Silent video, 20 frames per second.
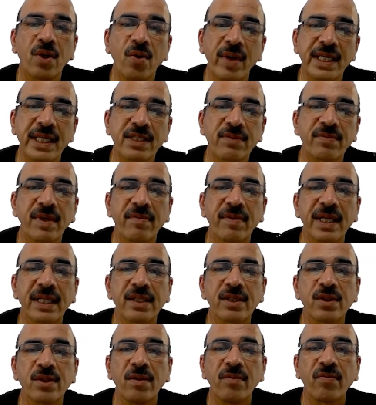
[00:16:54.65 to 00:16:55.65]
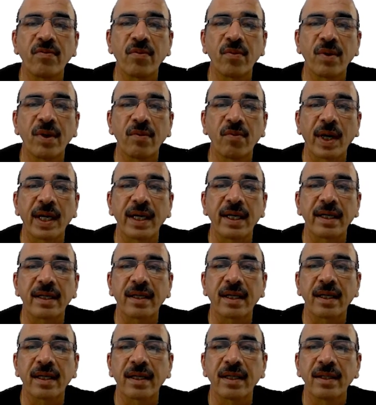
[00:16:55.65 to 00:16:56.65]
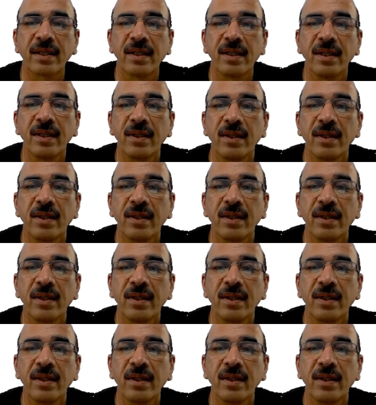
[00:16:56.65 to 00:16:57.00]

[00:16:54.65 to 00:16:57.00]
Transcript: lowest wavelength is of violet color.